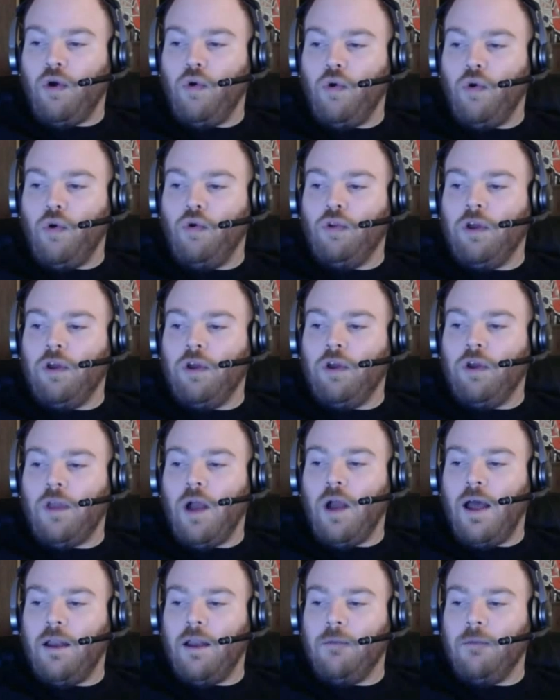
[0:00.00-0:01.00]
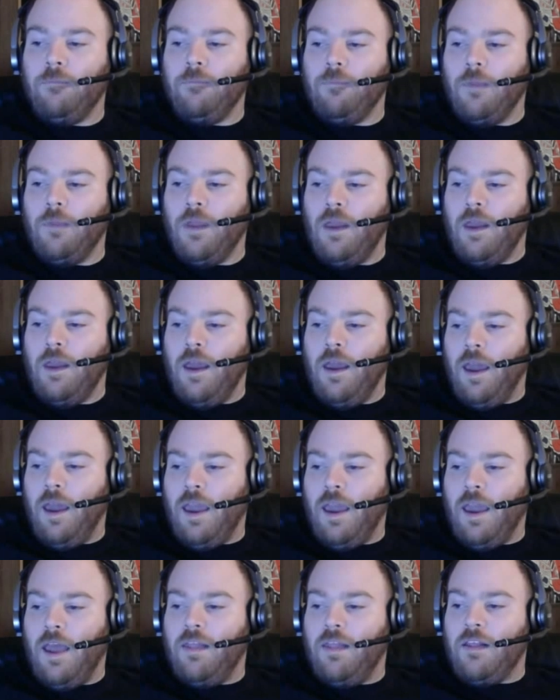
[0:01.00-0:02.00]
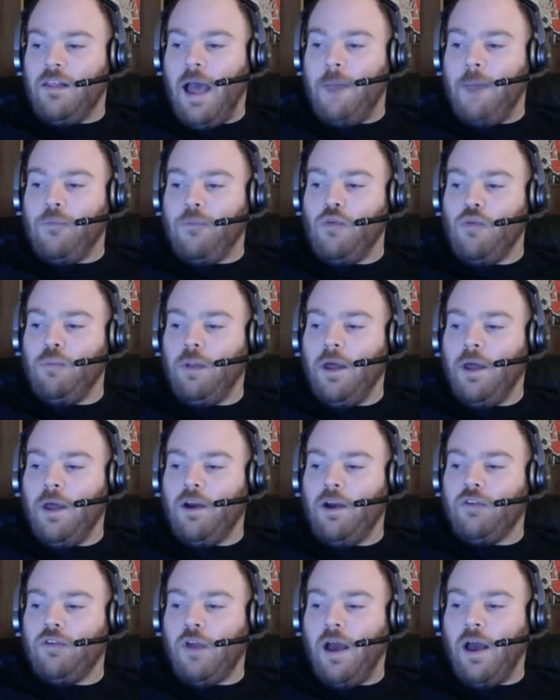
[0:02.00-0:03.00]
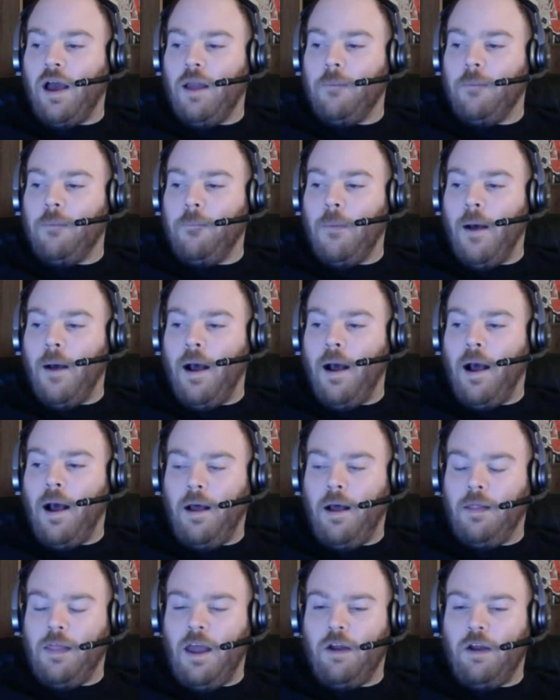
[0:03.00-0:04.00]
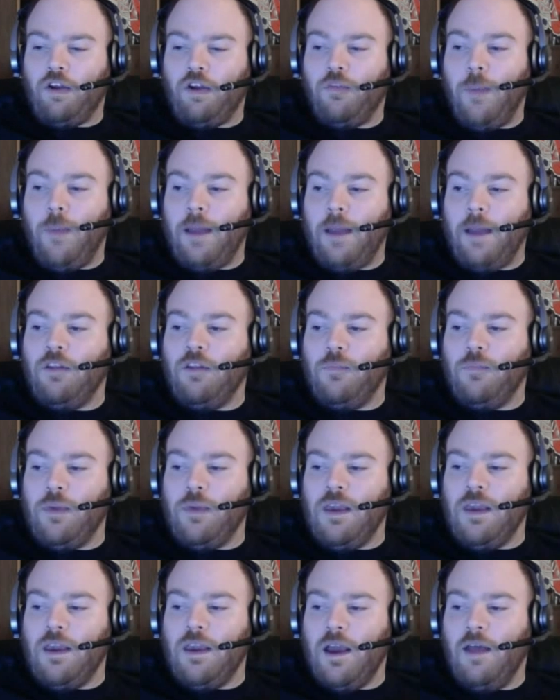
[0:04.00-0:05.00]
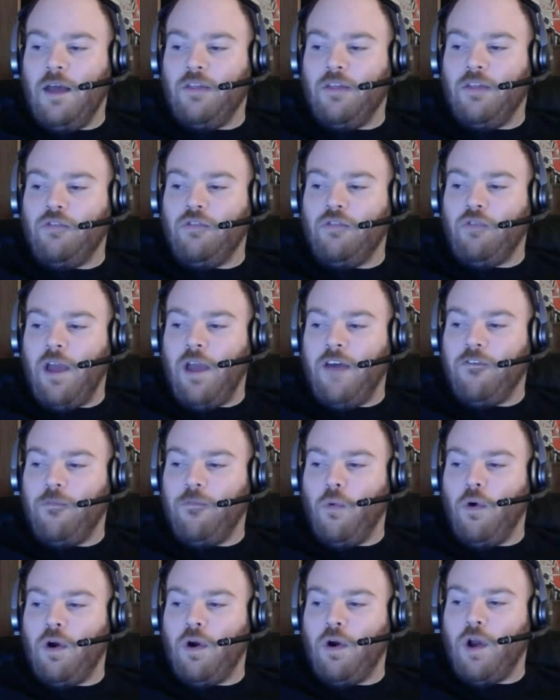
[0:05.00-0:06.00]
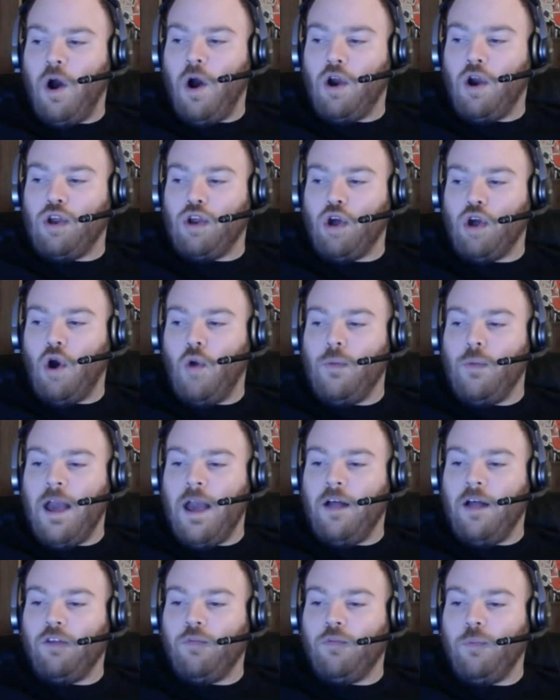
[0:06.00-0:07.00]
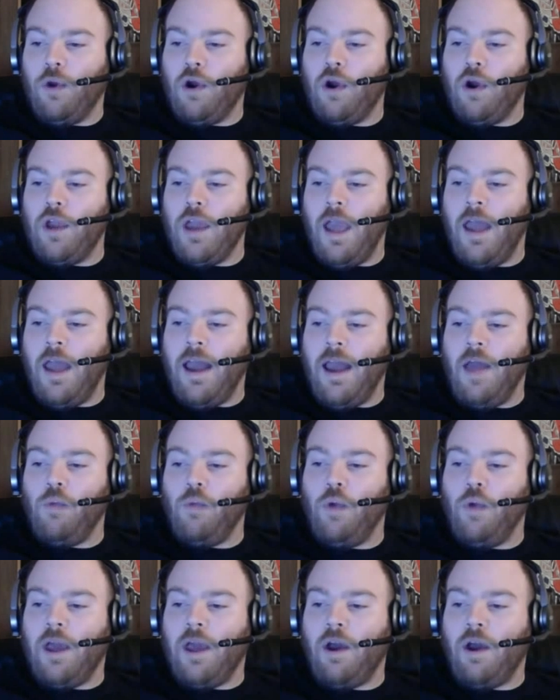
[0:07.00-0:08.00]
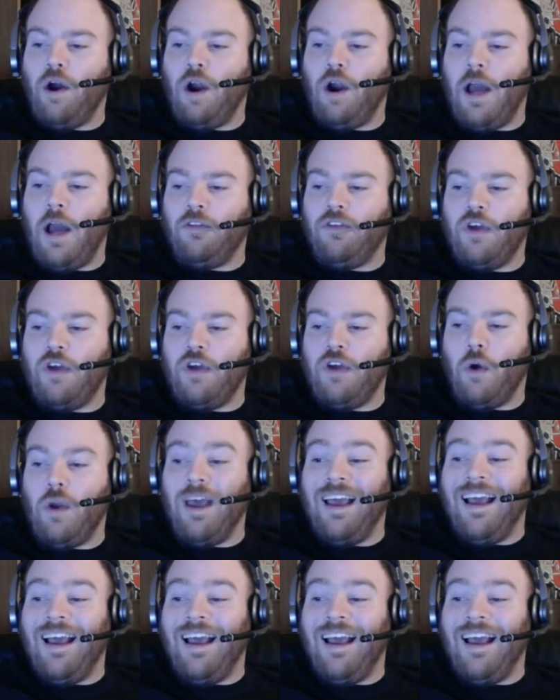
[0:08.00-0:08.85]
Julio Teheran, and the top 2 players on that are expected to be on the draft board are Jacoby Ellsbury and Edwin Encarnacion.